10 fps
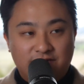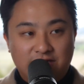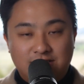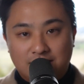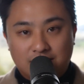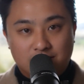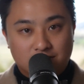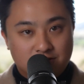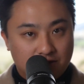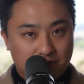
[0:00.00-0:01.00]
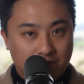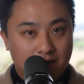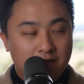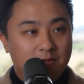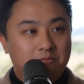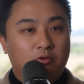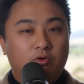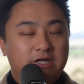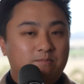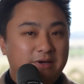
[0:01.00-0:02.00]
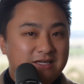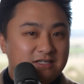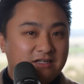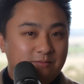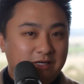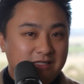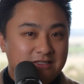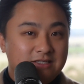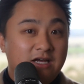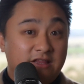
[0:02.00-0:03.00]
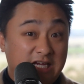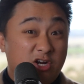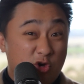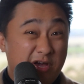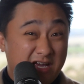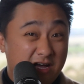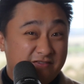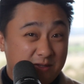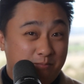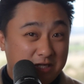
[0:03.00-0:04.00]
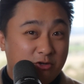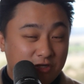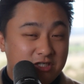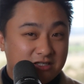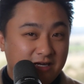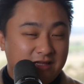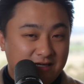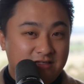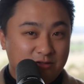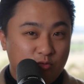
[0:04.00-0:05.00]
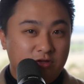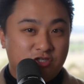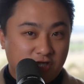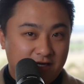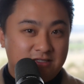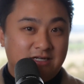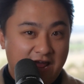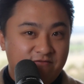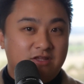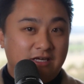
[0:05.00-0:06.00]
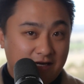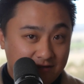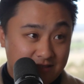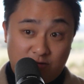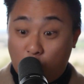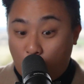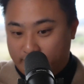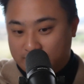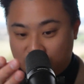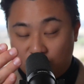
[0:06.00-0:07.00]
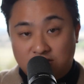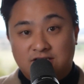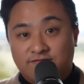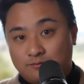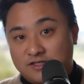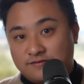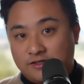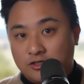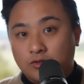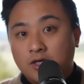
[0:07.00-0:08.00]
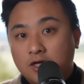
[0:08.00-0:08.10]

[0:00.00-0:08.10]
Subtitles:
a very technical term, but what it basically means is they're going after Bitcoin just like they did with shares and everything else, and oil, as you can see from this video,